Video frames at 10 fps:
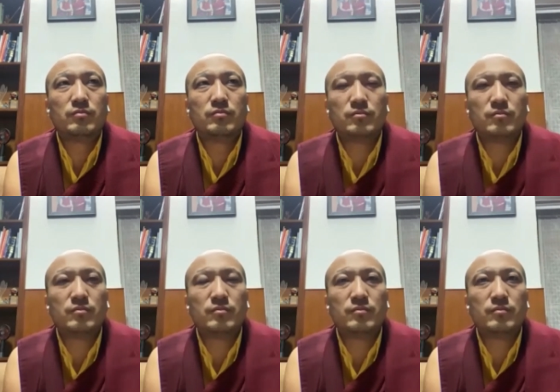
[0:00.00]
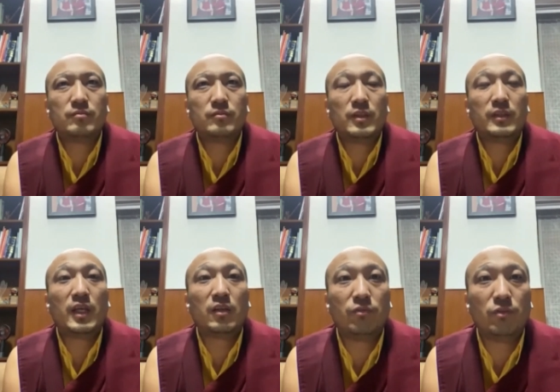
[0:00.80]
mm,
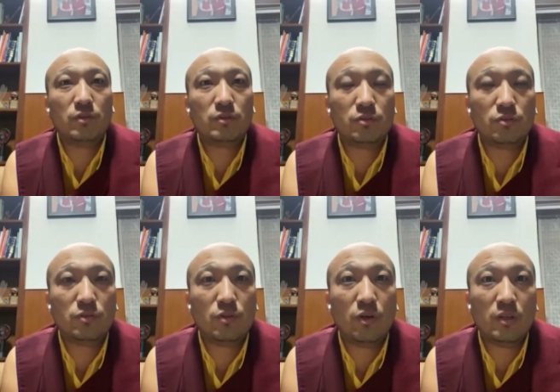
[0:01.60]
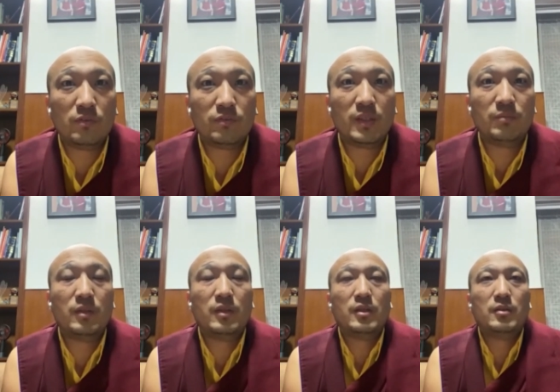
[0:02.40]
thankful to all of them
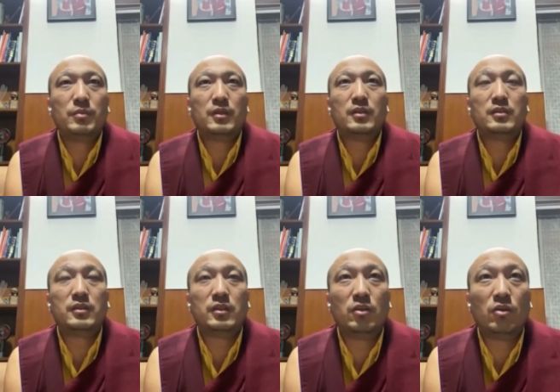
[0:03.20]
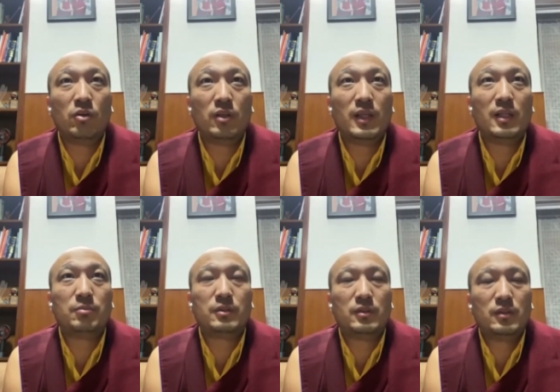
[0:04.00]
because they all
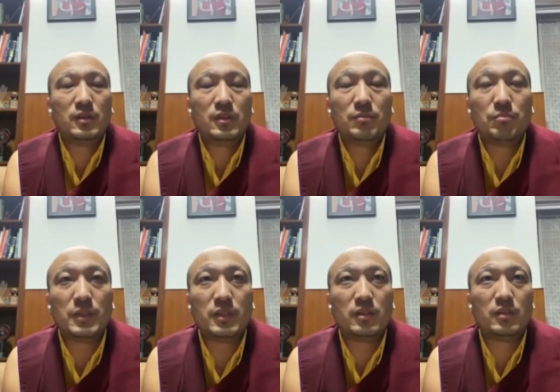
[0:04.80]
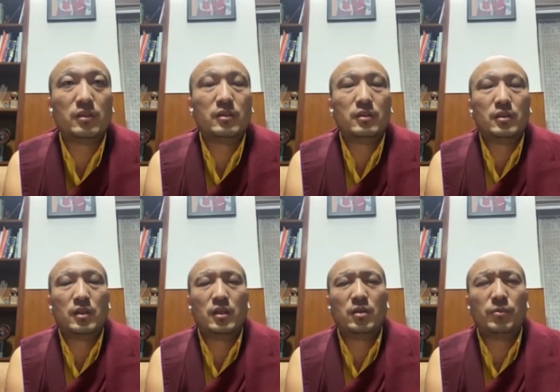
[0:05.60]
helped me
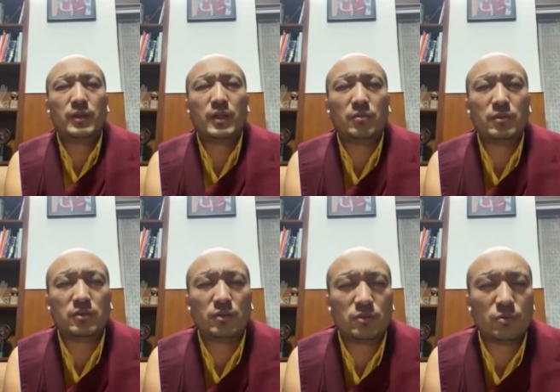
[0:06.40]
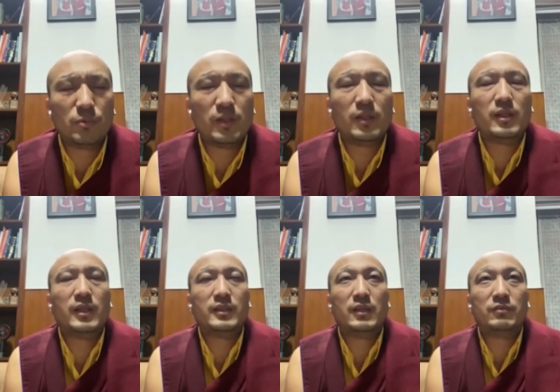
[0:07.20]
uh, when I was not so well.
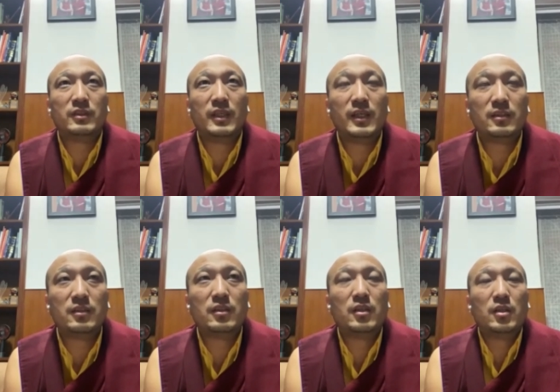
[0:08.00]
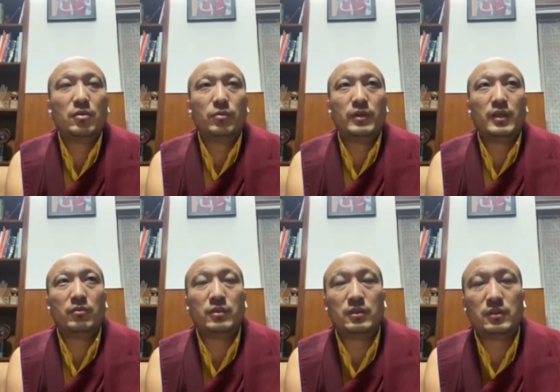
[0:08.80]
And after that, when I
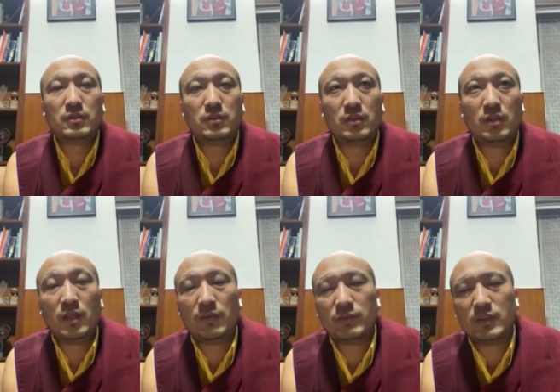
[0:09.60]
was, uh, after